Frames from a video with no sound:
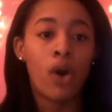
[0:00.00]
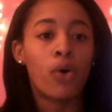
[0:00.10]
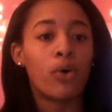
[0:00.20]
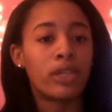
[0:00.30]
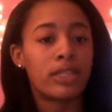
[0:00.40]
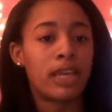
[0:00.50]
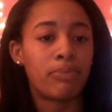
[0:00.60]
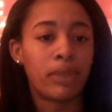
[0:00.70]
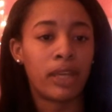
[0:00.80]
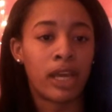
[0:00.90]
Or the same
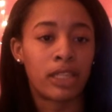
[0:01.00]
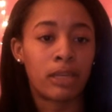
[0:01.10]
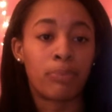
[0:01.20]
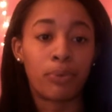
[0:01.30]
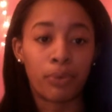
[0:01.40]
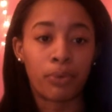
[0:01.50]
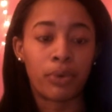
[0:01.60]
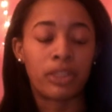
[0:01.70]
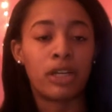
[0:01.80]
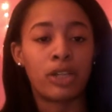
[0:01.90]
thing as a pool.
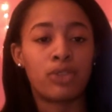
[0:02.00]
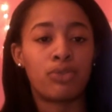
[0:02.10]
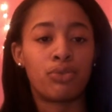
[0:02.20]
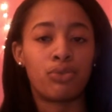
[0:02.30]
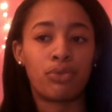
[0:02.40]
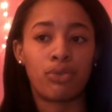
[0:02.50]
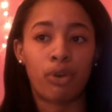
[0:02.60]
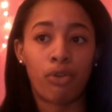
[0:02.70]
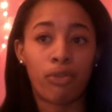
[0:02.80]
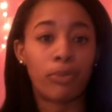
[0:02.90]
It's good to
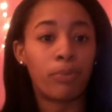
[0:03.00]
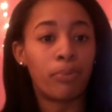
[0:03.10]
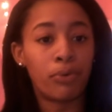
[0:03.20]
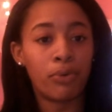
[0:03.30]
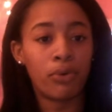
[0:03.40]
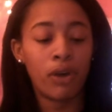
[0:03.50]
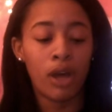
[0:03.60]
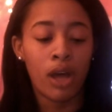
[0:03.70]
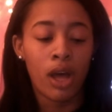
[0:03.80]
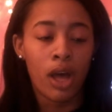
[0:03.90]
go from the pool
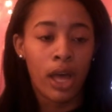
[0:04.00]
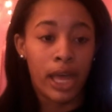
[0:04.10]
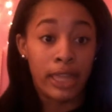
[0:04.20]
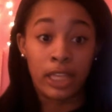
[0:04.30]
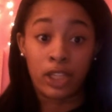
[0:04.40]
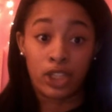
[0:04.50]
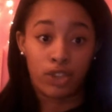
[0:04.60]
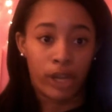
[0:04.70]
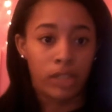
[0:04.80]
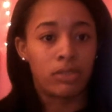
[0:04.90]
and then
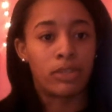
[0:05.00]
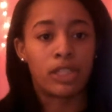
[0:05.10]
straight to a